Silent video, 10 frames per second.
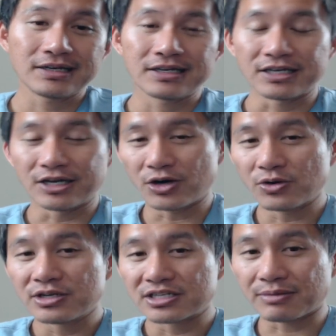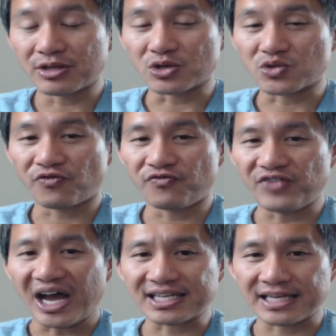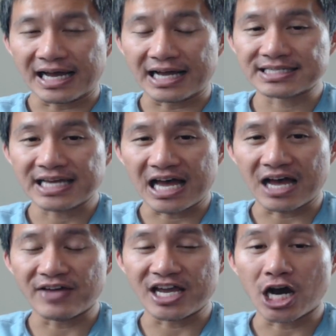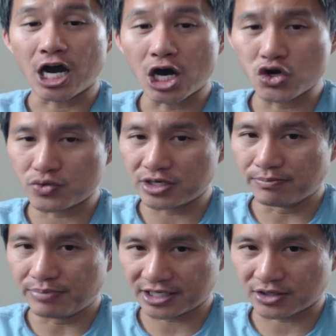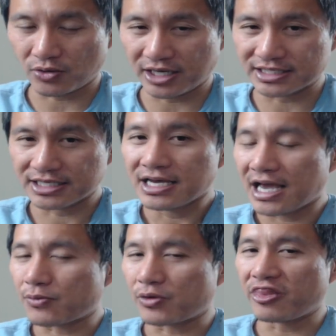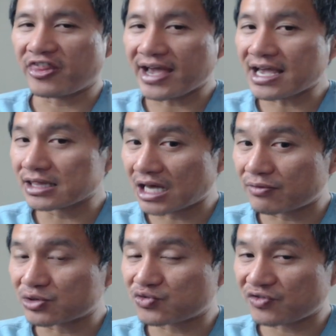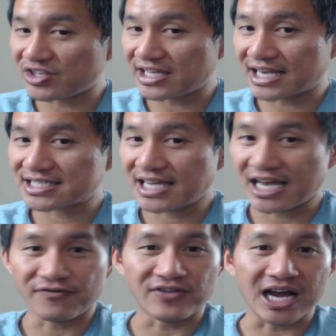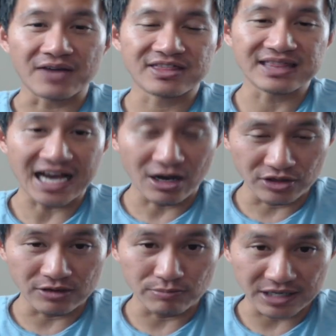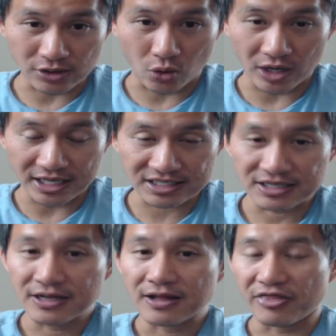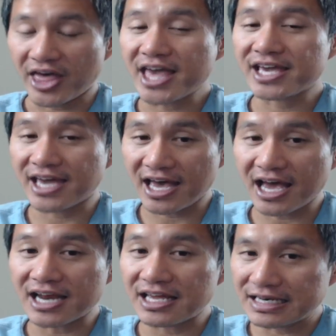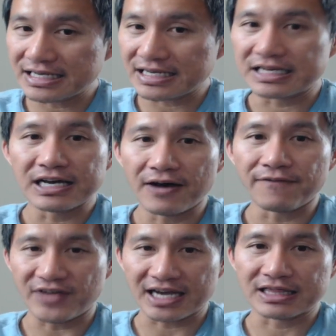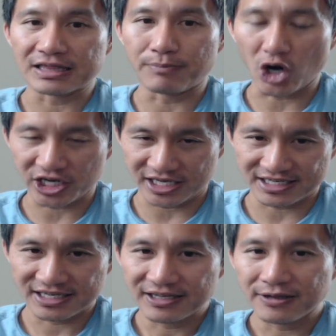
You know, some of those fat cats have 100 bitcoins. And when they leverage 50x at 5,000 bitcoins, they can indeed affect the market.